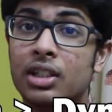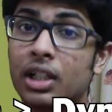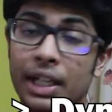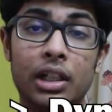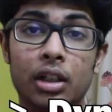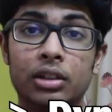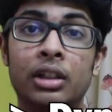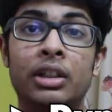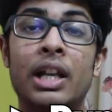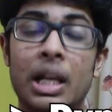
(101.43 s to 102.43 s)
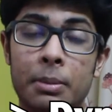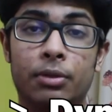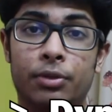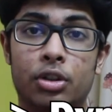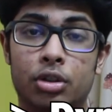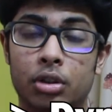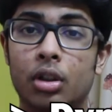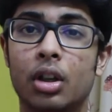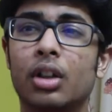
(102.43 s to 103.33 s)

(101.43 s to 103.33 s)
greater than dynamic friction.